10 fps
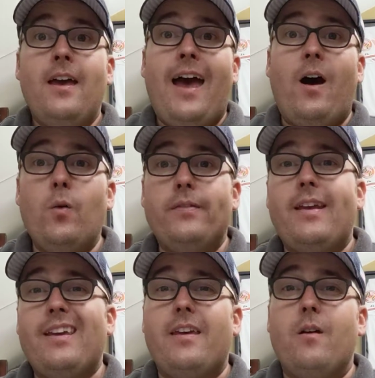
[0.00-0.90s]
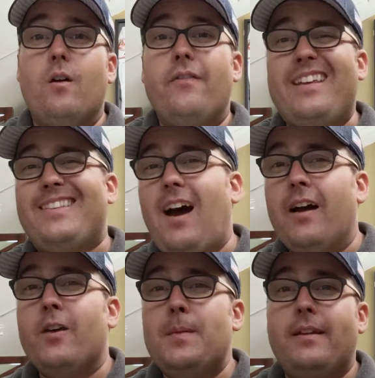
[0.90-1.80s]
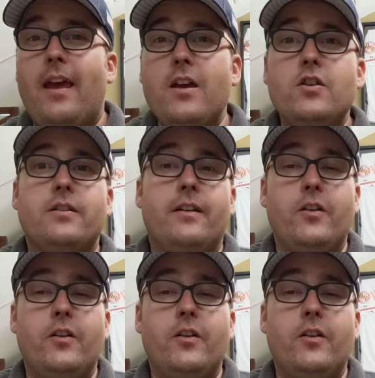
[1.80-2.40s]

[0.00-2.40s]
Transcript: how it was taken care of, and documentation.